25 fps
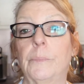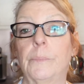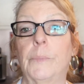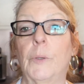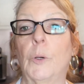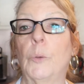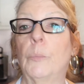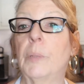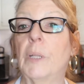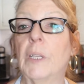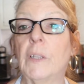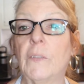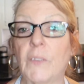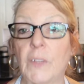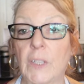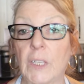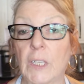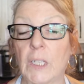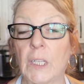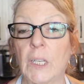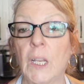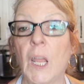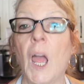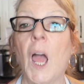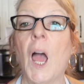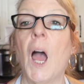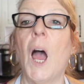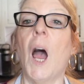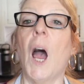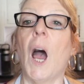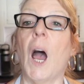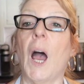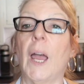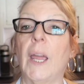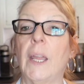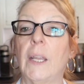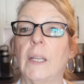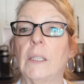oblivion.
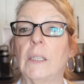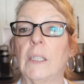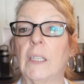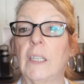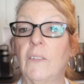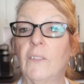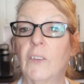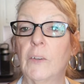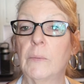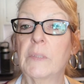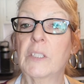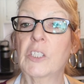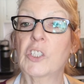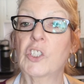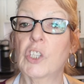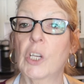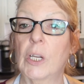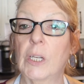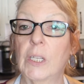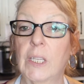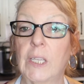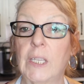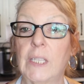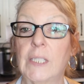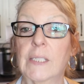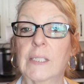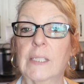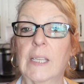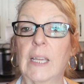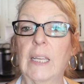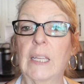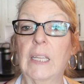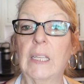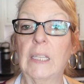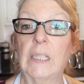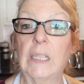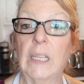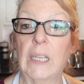I leave them as chunky as
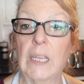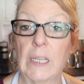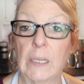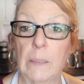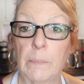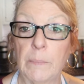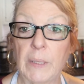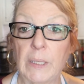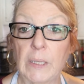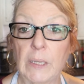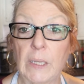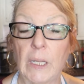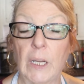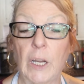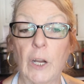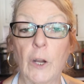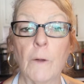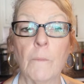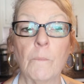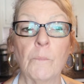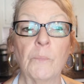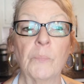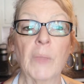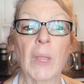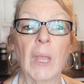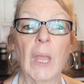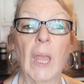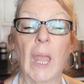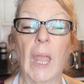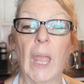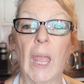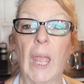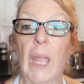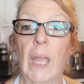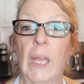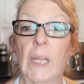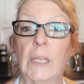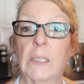I can get them in there,
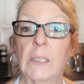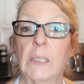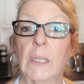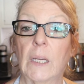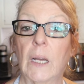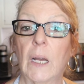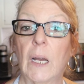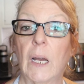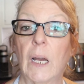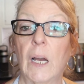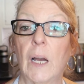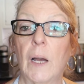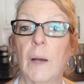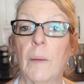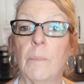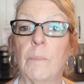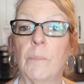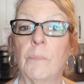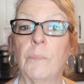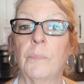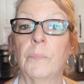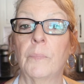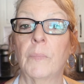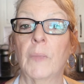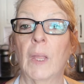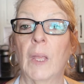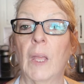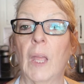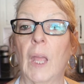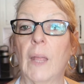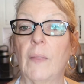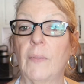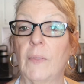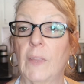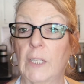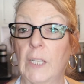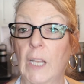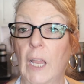and
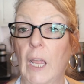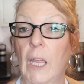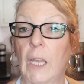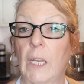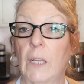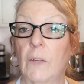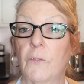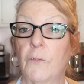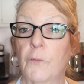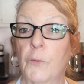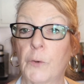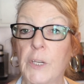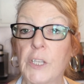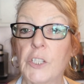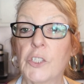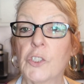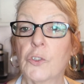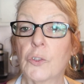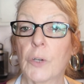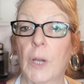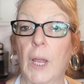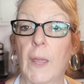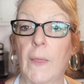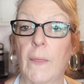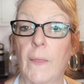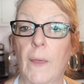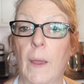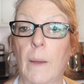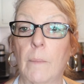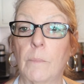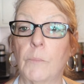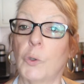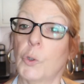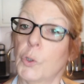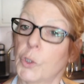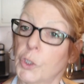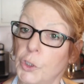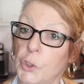then I freeze dry
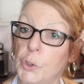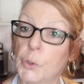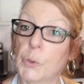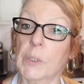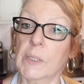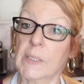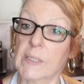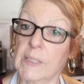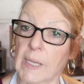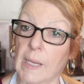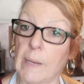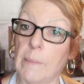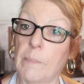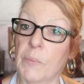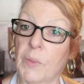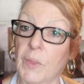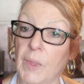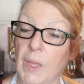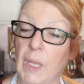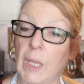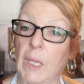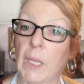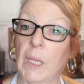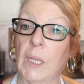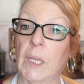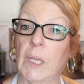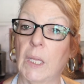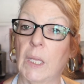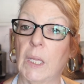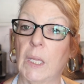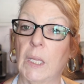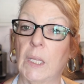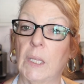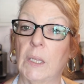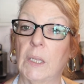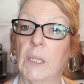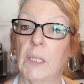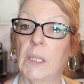them. You could do the same thing
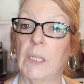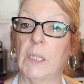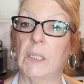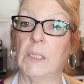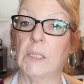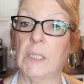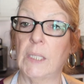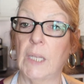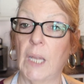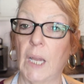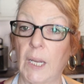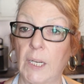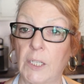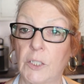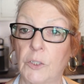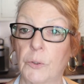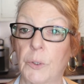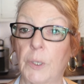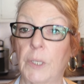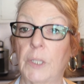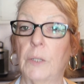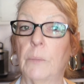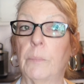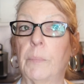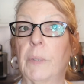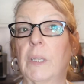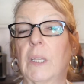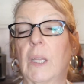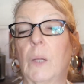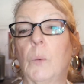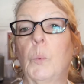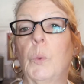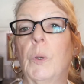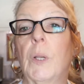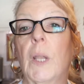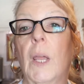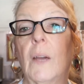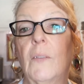in the dehydrator, but they
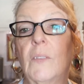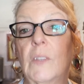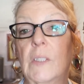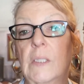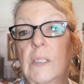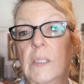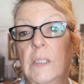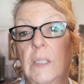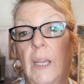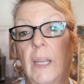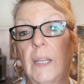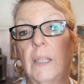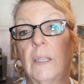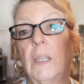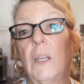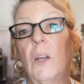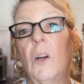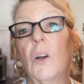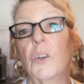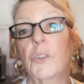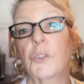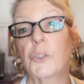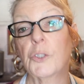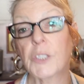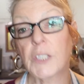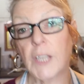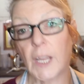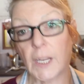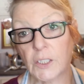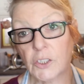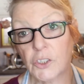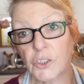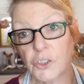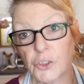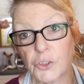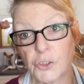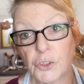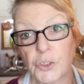would have a slightly harder
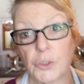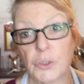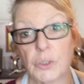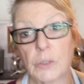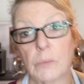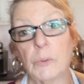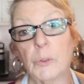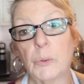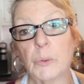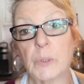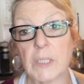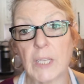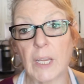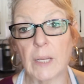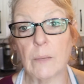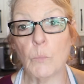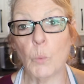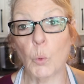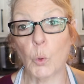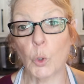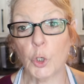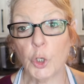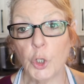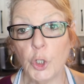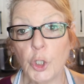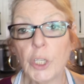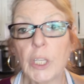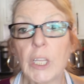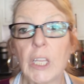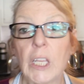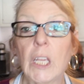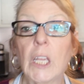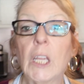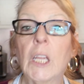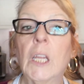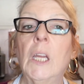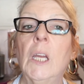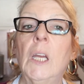texture to them. It would take more
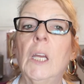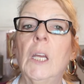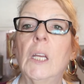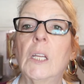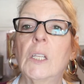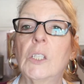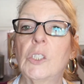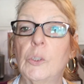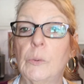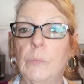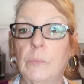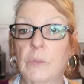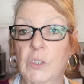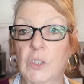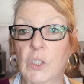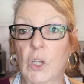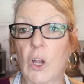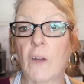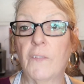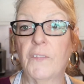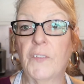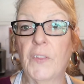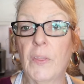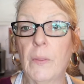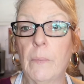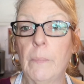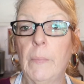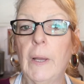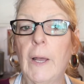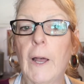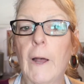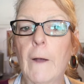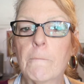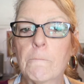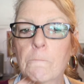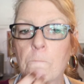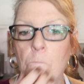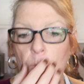cooking to soften them
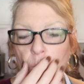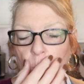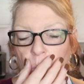up,